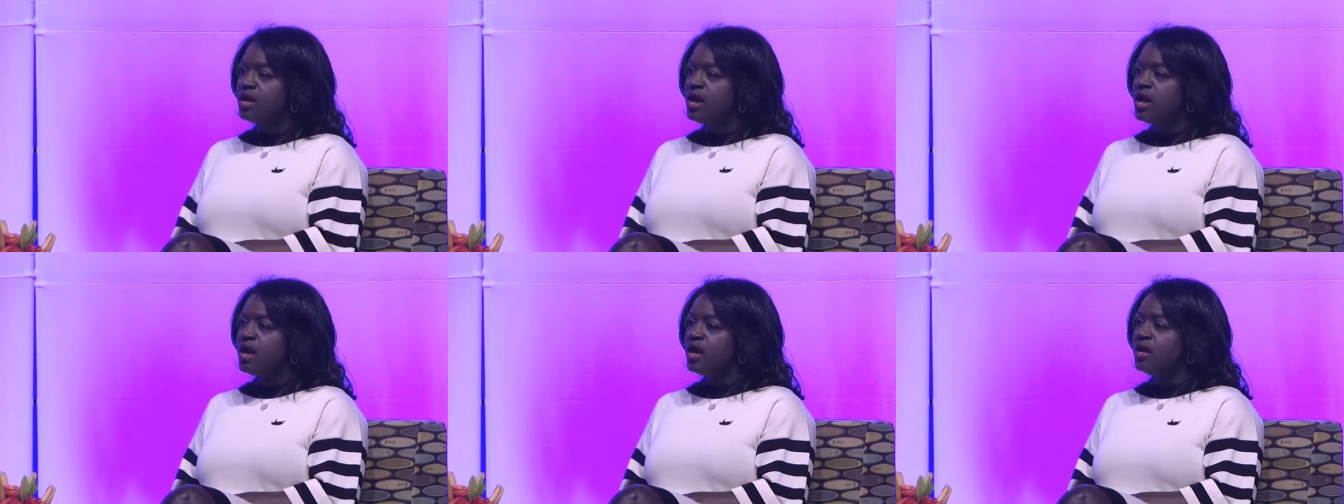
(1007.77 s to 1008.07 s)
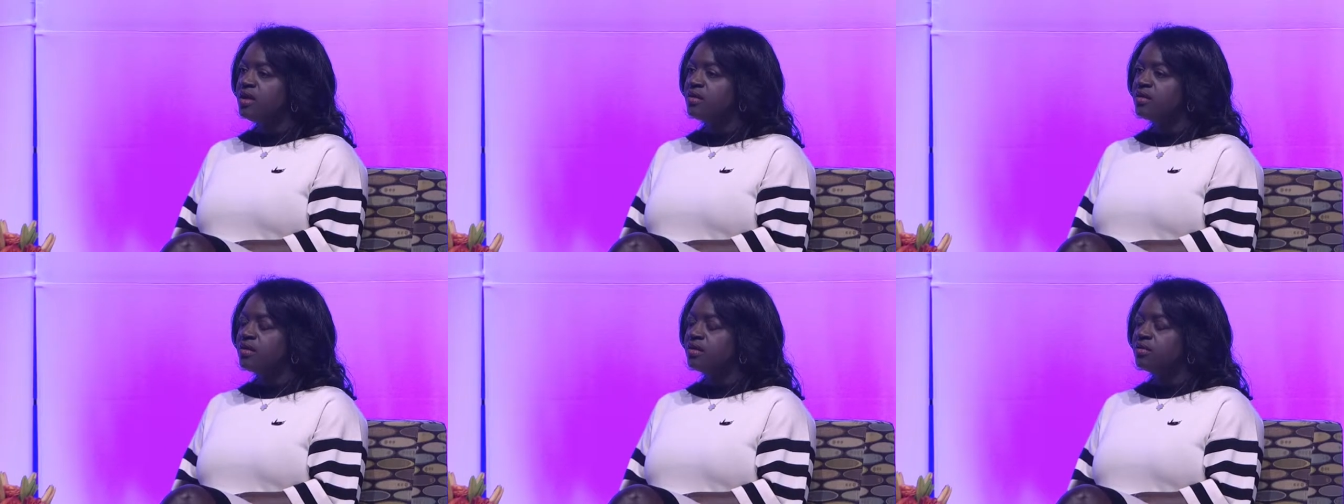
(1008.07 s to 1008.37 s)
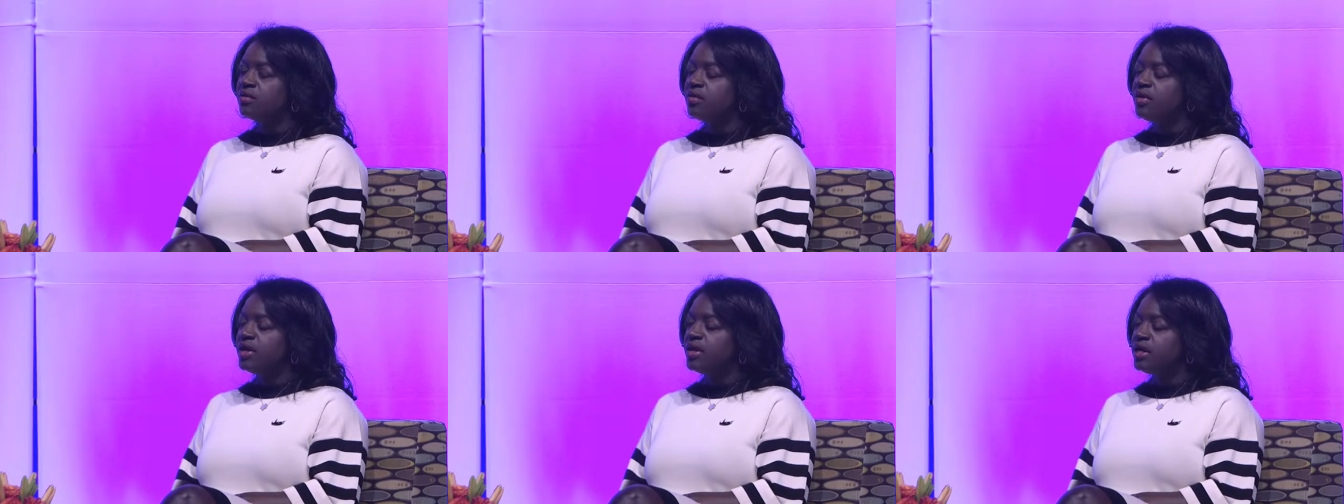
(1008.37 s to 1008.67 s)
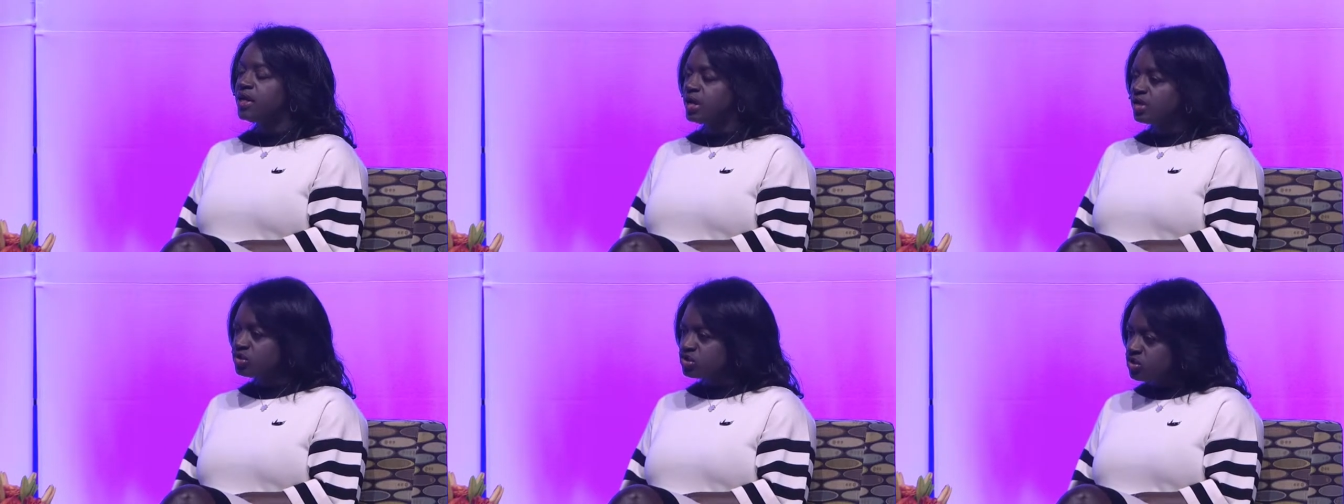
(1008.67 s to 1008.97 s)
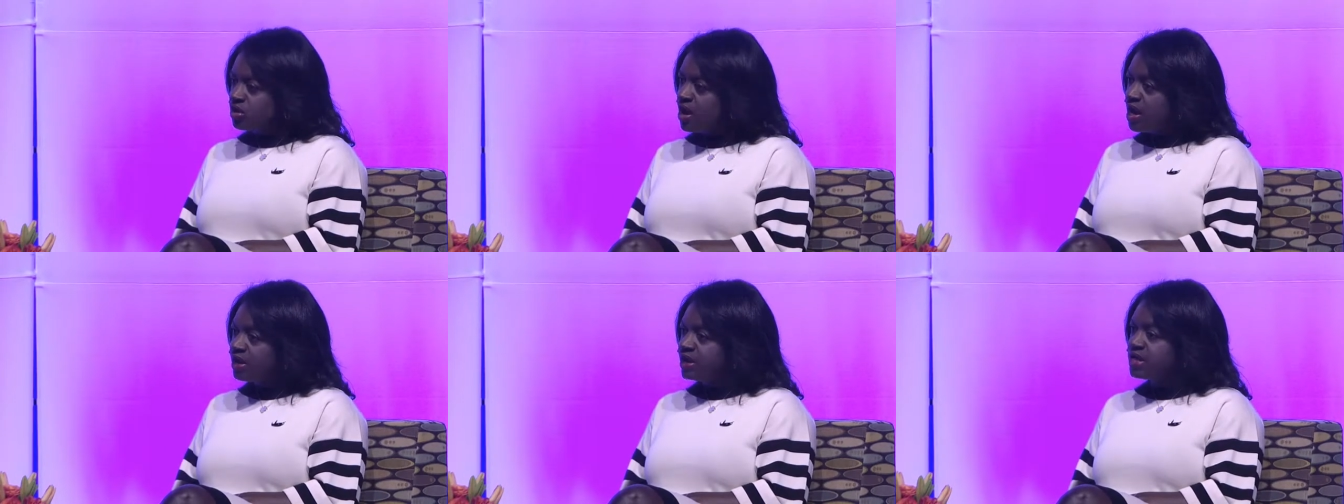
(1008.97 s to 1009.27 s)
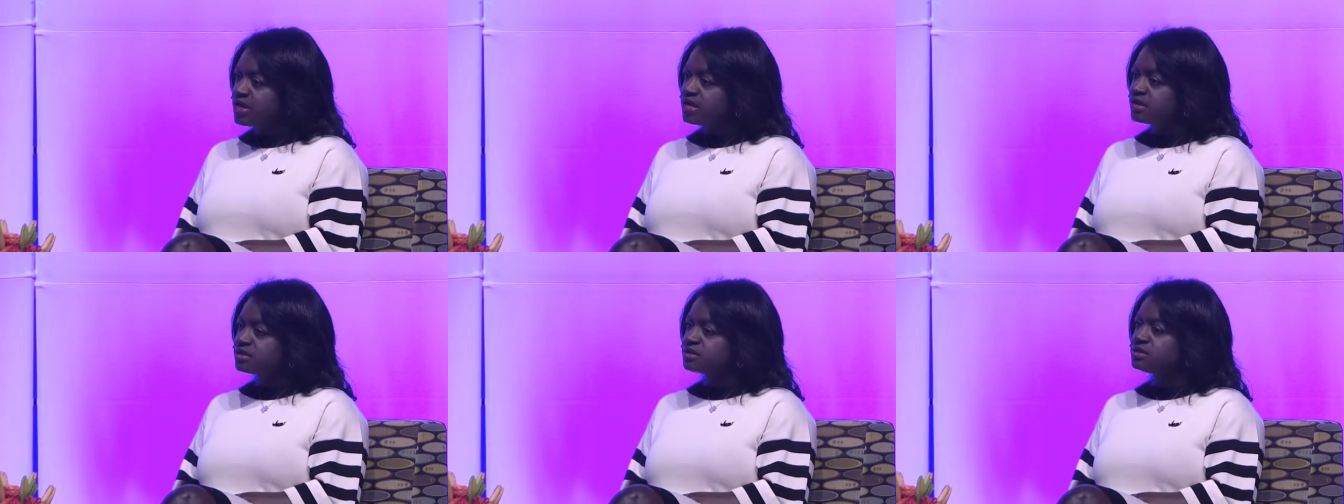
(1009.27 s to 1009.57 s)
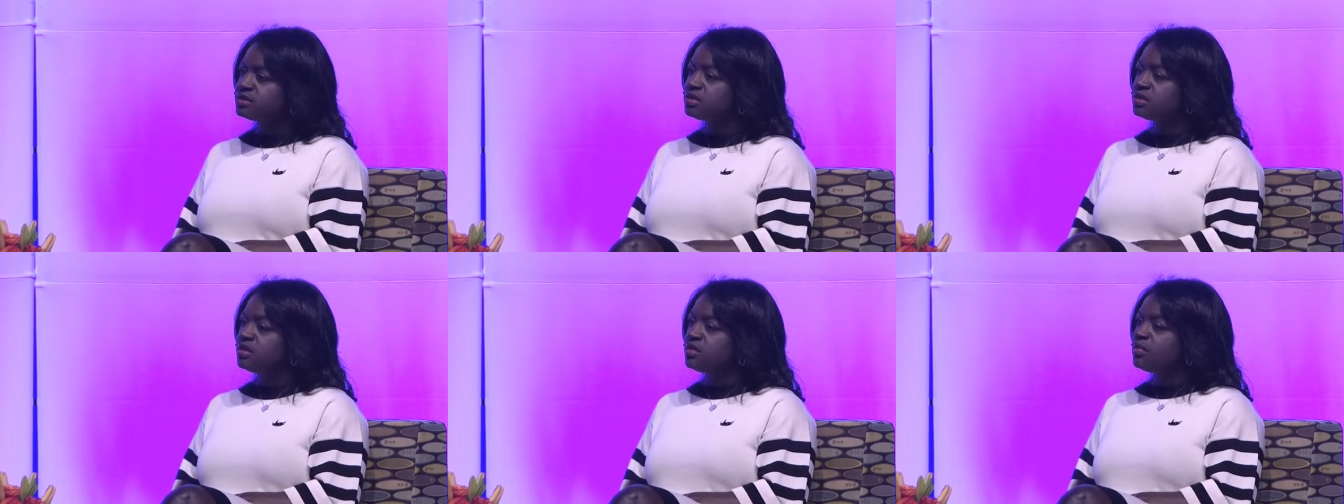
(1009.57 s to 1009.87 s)
uh,
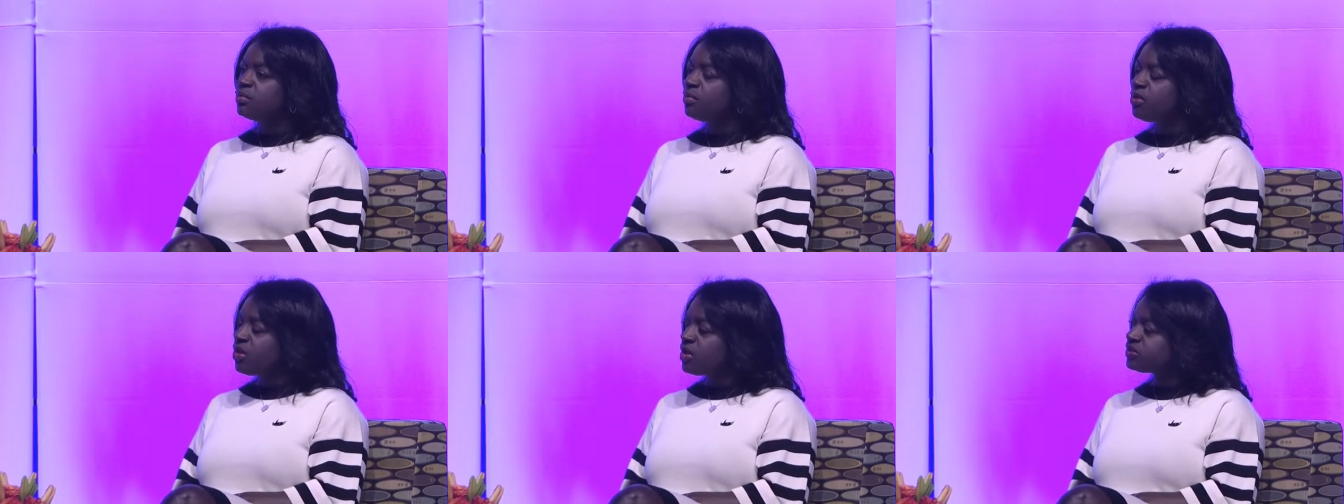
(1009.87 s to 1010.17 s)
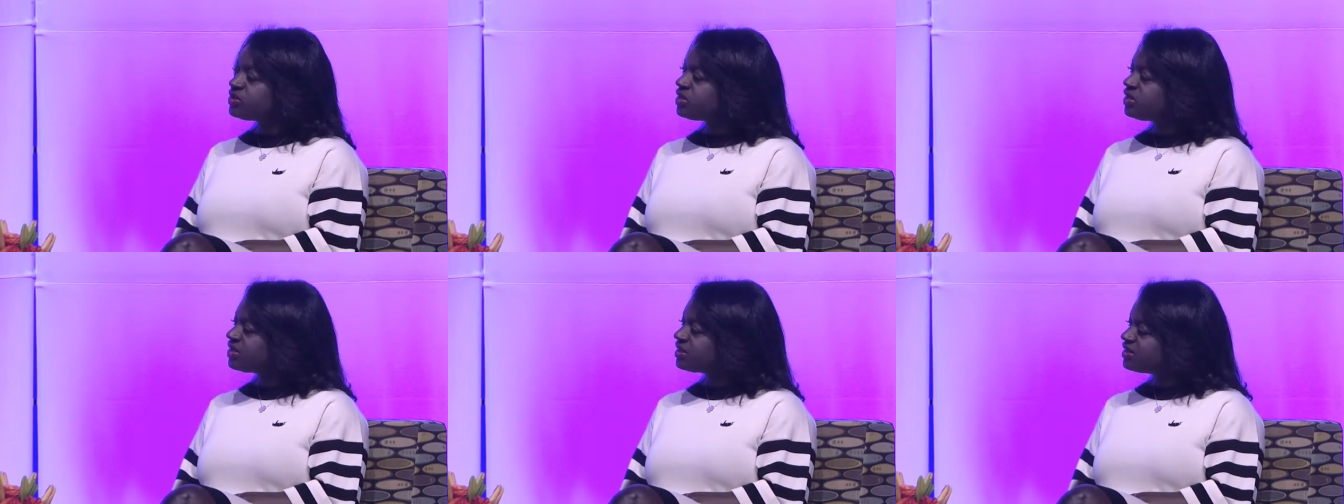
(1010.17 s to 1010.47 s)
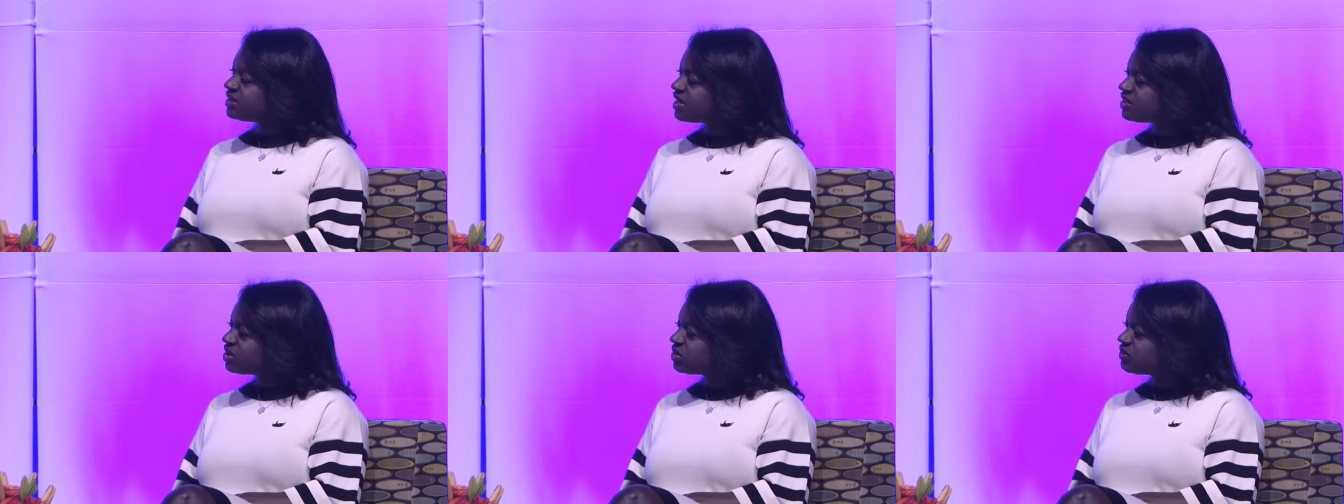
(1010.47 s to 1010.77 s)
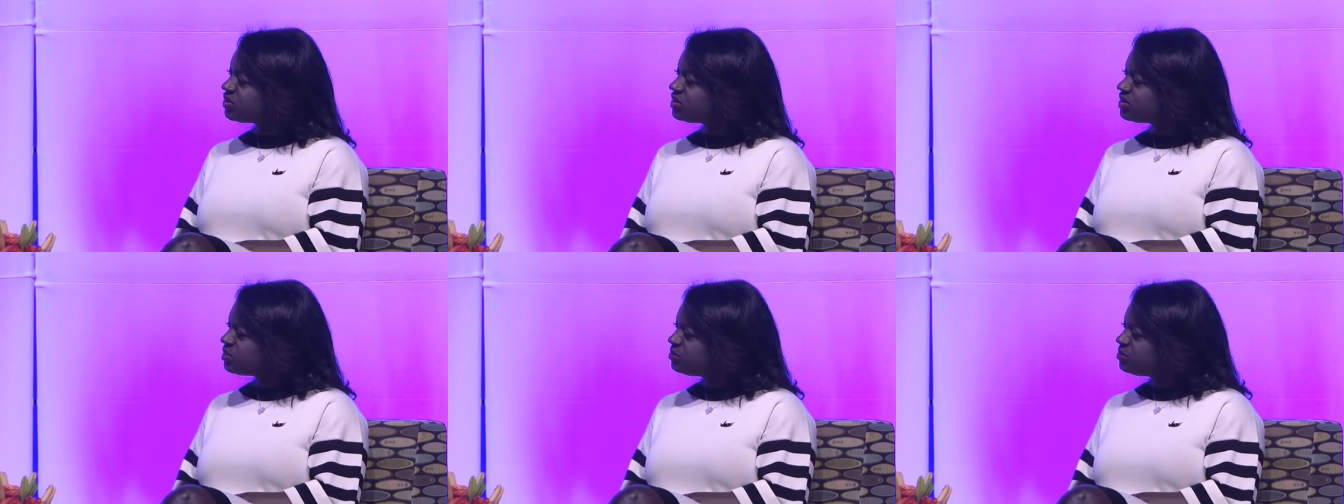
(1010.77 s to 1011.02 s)
electronics, parts and accessories